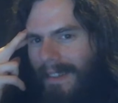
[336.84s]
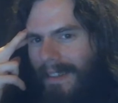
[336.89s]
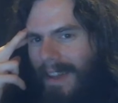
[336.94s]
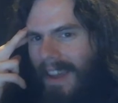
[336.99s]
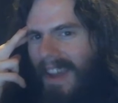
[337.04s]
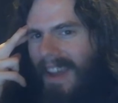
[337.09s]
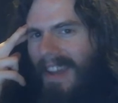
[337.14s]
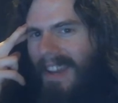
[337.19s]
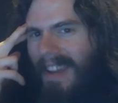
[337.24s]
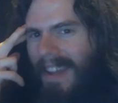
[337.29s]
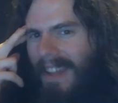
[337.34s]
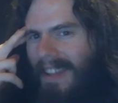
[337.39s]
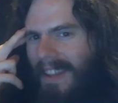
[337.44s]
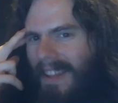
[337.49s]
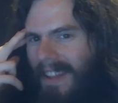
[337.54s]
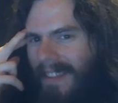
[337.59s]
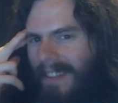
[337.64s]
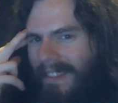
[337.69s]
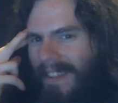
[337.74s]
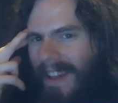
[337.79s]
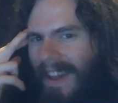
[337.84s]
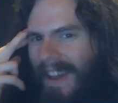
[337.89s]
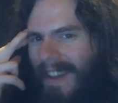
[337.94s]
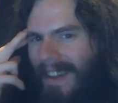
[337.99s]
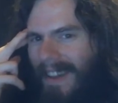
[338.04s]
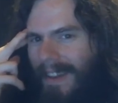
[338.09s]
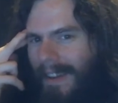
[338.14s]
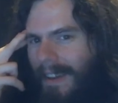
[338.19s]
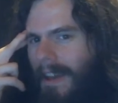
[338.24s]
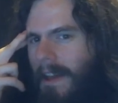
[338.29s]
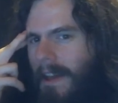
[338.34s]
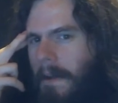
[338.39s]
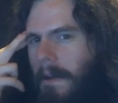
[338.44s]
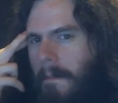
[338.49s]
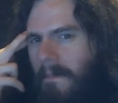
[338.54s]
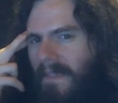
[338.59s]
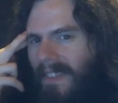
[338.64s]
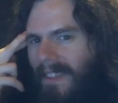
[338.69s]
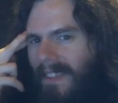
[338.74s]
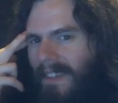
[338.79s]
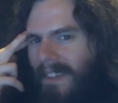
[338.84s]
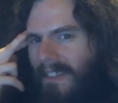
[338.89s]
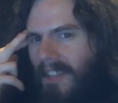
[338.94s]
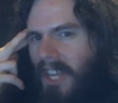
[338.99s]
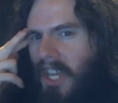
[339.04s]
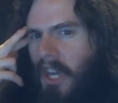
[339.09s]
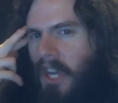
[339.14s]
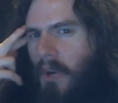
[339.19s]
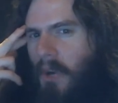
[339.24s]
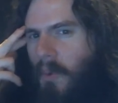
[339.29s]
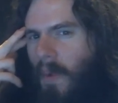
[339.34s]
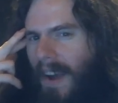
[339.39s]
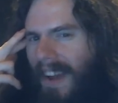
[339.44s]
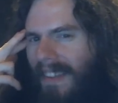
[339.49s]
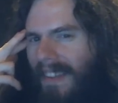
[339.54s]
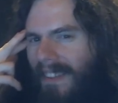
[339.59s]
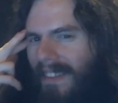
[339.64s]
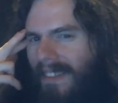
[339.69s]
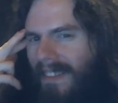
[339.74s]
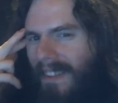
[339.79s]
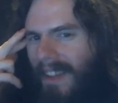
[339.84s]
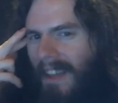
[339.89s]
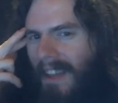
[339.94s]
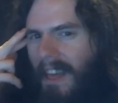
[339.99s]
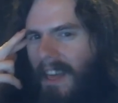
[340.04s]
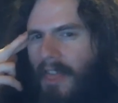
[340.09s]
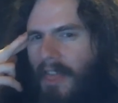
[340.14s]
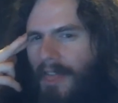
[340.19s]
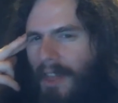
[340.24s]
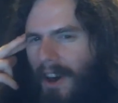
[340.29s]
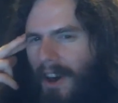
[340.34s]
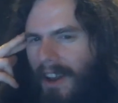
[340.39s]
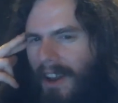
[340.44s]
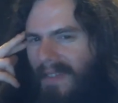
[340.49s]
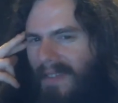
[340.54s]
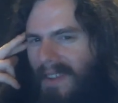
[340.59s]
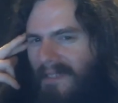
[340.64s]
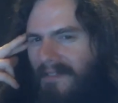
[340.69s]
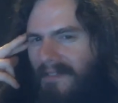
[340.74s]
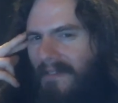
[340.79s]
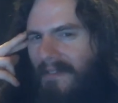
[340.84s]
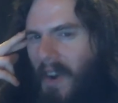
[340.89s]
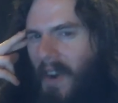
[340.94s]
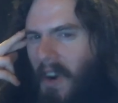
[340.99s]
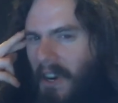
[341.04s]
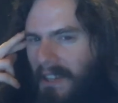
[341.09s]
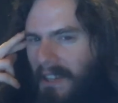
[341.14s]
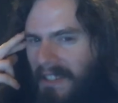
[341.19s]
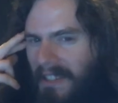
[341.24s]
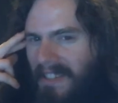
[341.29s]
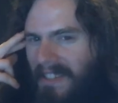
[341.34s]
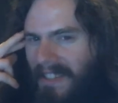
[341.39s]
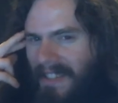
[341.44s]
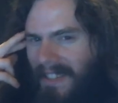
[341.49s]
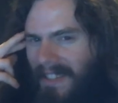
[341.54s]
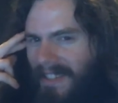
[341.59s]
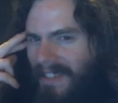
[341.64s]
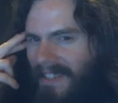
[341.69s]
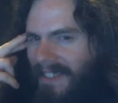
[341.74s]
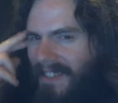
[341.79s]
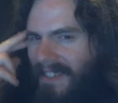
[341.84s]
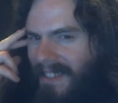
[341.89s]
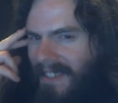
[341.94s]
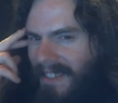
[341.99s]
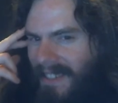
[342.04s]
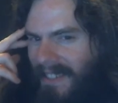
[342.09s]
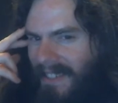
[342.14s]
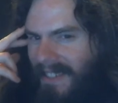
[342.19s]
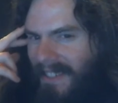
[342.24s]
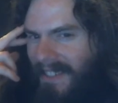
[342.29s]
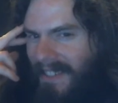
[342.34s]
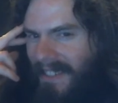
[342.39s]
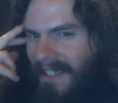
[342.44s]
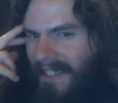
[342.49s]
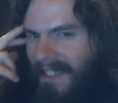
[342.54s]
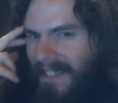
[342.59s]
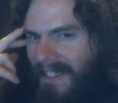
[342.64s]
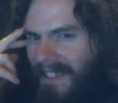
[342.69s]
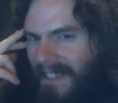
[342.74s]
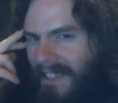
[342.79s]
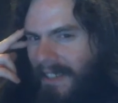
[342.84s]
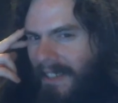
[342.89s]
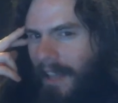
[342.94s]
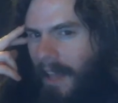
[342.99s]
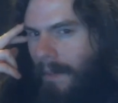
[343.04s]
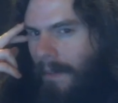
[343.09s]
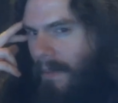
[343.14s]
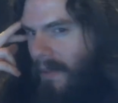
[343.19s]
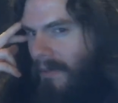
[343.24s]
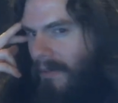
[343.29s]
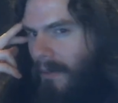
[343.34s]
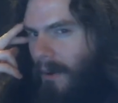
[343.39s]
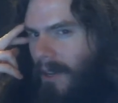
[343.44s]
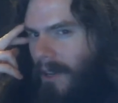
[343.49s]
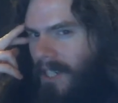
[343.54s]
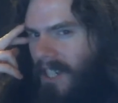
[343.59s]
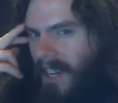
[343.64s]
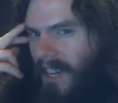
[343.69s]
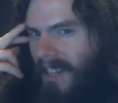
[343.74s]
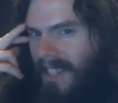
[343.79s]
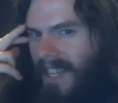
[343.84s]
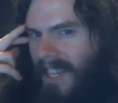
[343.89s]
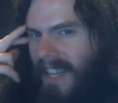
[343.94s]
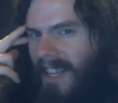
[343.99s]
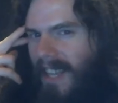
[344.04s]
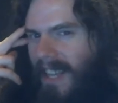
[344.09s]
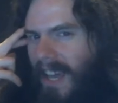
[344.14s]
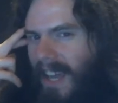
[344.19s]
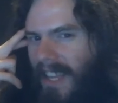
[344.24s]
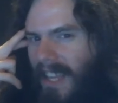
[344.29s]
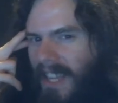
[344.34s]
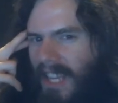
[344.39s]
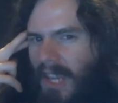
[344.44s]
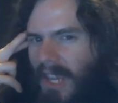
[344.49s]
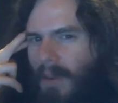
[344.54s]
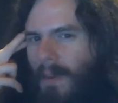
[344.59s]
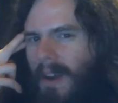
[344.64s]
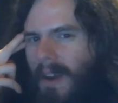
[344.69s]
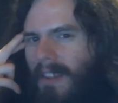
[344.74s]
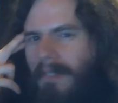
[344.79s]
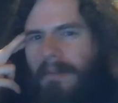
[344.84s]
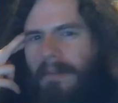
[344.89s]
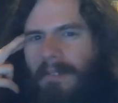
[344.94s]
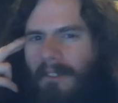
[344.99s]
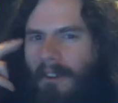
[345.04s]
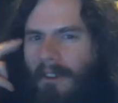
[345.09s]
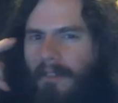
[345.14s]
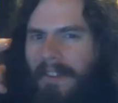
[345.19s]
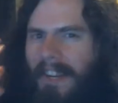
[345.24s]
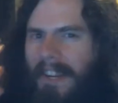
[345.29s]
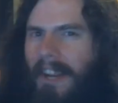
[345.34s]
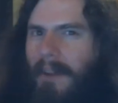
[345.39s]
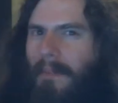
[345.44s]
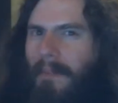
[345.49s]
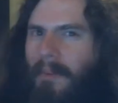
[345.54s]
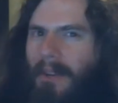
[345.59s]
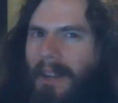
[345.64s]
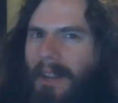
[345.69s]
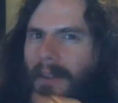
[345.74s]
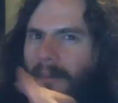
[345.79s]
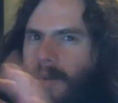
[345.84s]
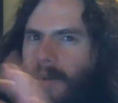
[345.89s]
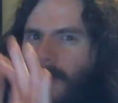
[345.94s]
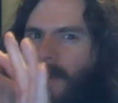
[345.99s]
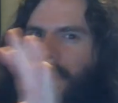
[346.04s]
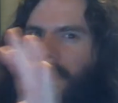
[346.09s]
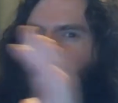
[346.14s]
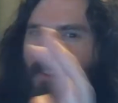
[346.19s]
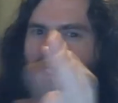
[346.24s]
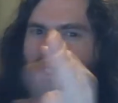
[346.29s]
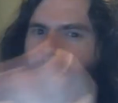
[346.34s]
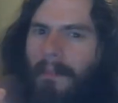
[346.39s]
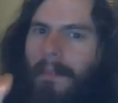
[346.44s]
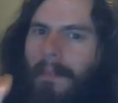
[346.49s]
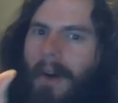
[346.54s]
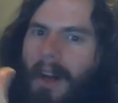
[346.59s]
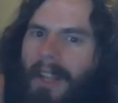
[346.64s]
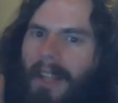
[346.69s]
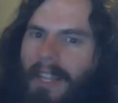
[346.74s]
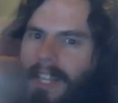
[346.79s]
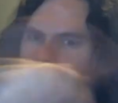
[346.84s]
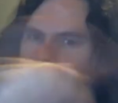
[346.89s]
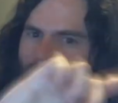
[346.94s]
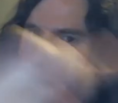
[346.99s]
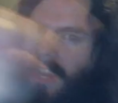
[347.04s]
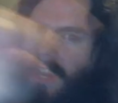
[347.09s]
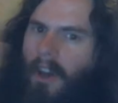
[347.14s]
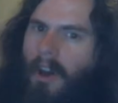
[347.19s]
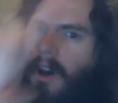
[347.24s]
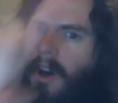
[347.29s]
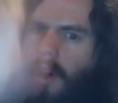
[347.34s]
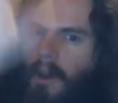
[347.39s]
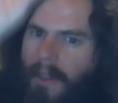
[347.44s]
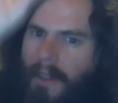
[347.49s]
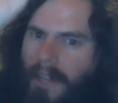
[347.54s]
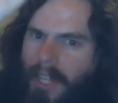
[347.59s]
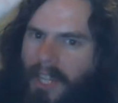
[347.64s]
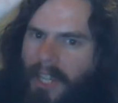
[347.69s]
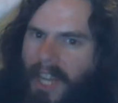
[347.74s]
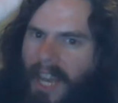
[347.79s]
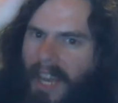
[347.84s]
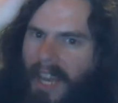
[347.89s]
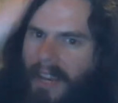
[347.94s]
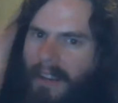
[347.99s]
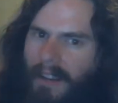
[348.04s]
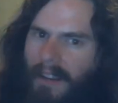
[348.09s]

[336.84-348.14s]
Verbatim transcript: and and and like the US thought of it first like before Jean Gentile the US was over here putting Roman symbology and all the shit